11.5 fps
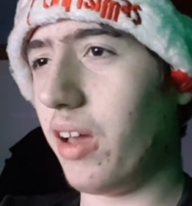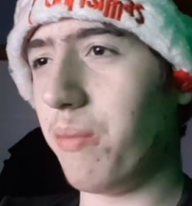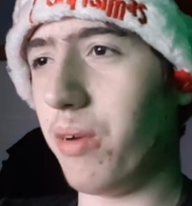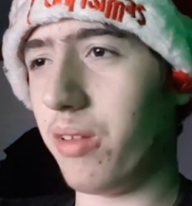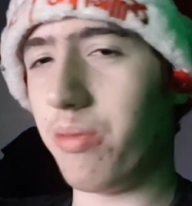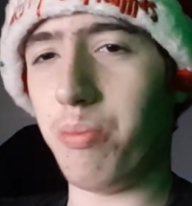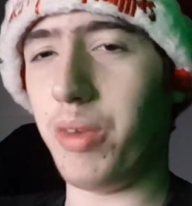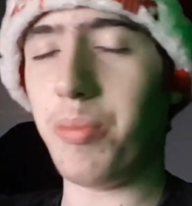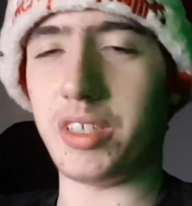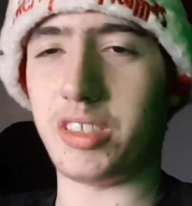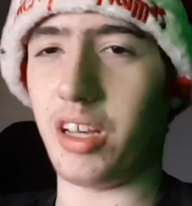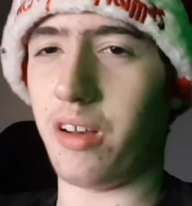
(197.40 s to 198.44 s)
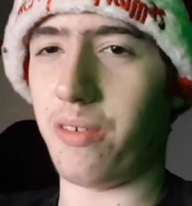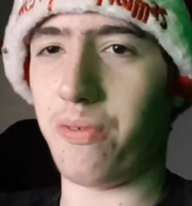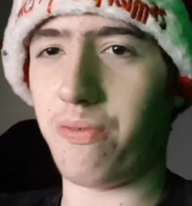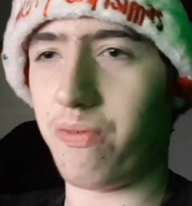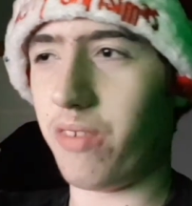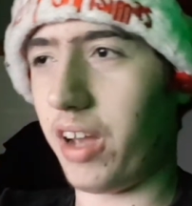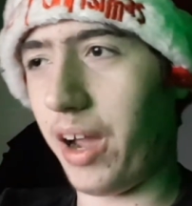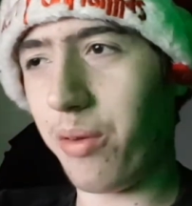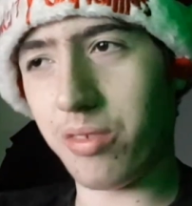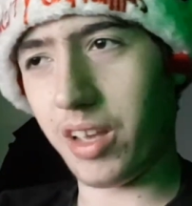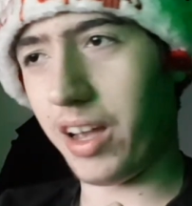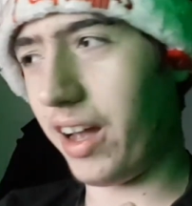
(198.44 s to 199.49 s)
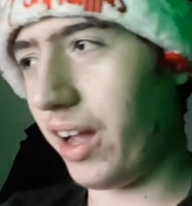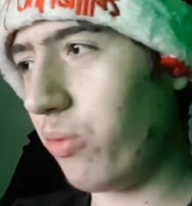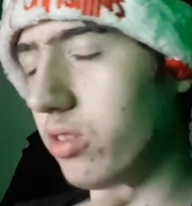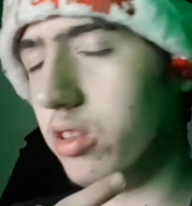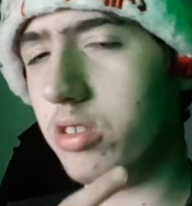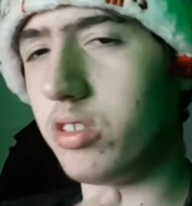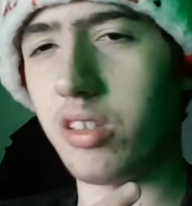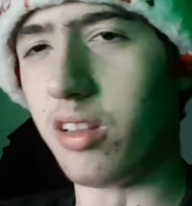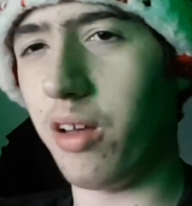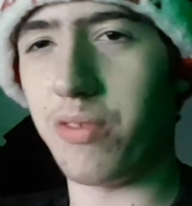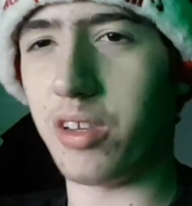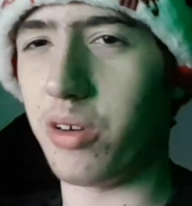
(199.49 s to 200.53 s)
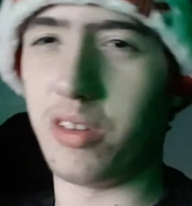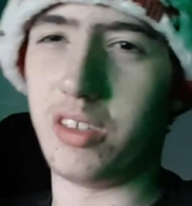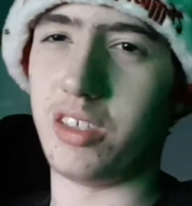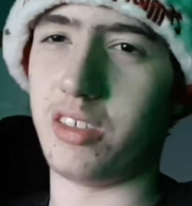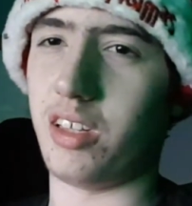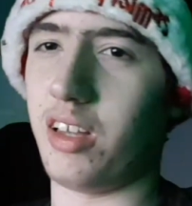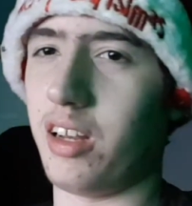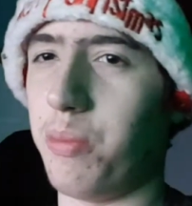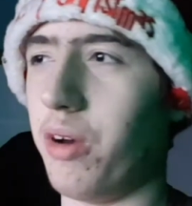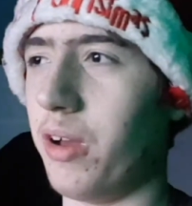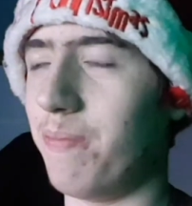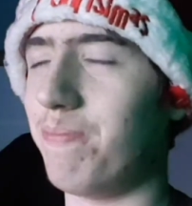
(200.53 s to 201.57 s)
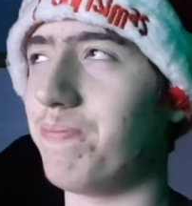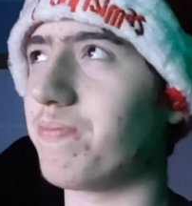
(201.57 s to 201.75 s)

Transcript: But me myself, I would literally love to go to Disneyland, but